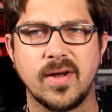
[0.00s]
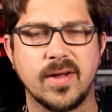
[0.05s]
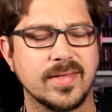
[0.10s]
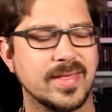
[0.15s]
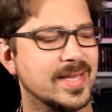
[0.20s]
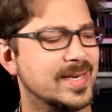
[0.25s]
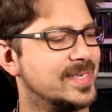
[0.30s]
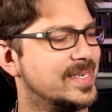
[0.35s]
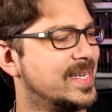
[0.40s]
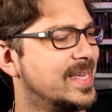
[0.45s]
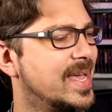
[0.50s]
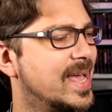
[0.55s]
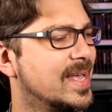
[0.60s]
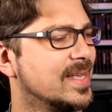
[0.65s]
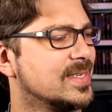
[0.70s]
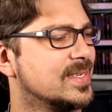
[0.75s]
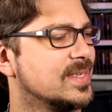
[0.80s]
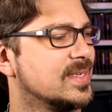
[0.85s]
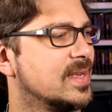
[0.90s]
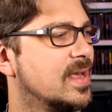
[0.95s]
on the
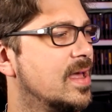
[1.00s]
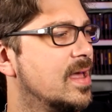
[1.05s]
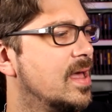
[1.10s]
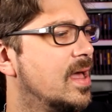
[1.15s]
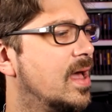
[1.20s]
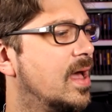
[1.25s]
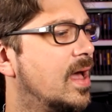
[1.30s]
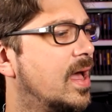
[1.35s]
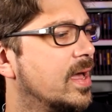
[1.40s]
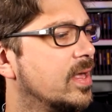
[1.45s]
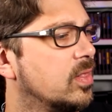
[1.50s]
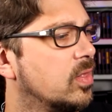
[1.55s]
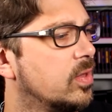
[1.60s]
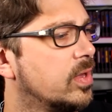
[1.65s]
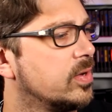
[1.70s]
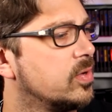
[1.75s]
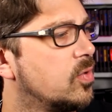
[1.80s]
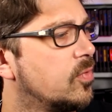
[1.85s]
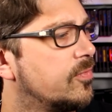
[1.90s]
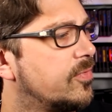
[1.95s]
DS.
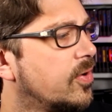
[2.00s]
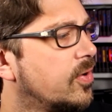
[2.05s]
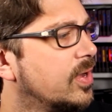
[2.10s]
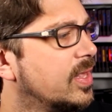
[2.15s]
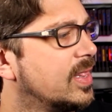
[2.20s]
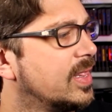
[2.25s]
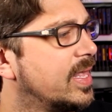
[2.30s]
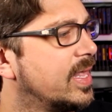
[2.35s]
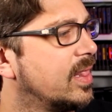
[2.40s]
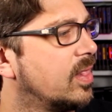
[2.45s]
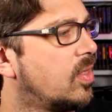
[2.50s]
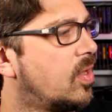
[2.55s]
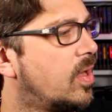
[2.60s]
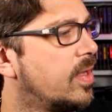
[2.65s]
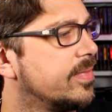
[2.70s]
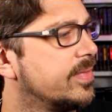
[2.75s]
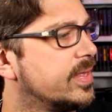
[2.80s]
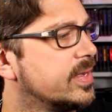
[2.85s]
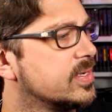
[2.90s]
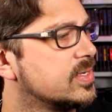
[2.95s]
I know very little
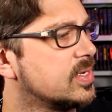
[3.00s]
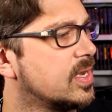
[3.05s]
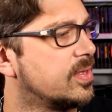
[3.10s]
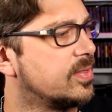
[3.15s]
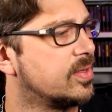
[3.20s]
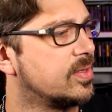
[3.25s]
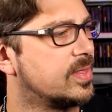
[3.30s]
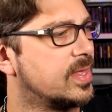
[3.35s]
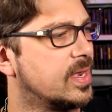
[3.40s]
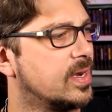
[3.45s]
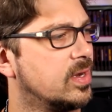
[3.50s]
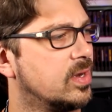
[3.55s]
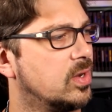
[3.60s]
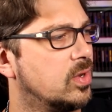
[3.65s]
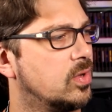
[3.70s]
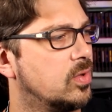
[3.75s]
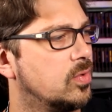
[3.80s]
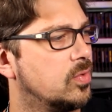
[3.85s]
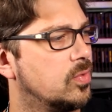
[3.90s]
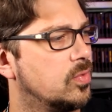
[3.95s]
on this other that
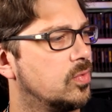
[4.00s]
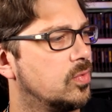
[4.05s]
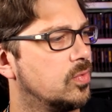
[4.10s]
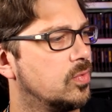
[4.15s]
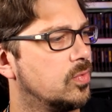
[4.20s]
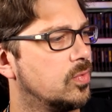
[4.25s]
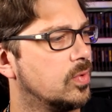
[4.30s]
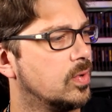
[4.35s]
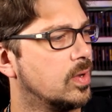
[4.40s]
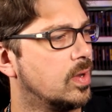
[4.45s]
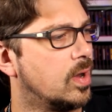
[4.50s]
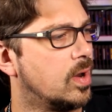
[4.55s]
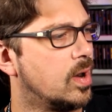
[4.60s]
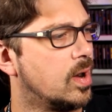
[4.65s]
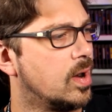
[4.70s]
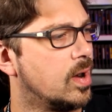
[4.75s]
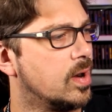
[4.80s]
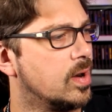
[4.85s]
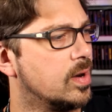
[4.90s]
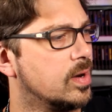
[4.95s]
you
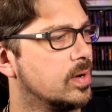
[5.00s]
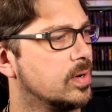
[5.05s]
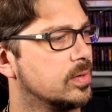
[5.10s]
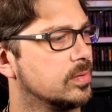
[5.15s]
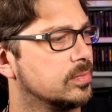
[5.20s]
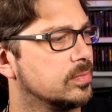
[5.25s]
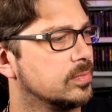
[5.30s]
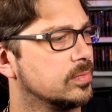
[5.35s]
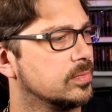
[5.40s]
are,